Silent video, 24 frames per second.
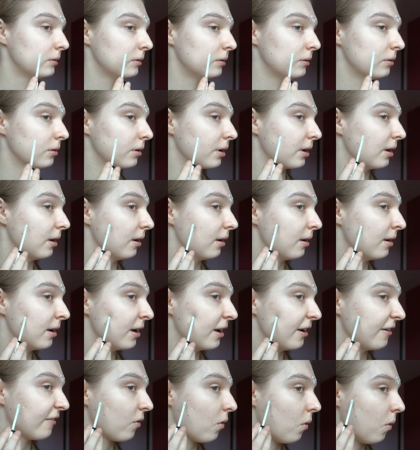Not gonna lie, I
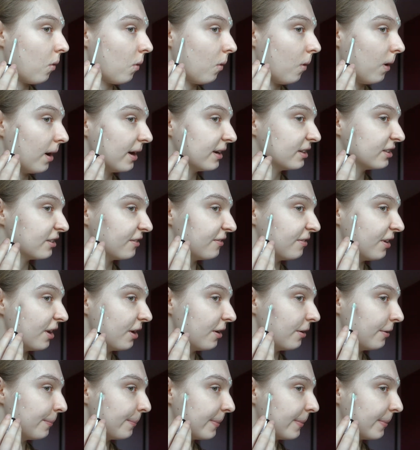have quite a few.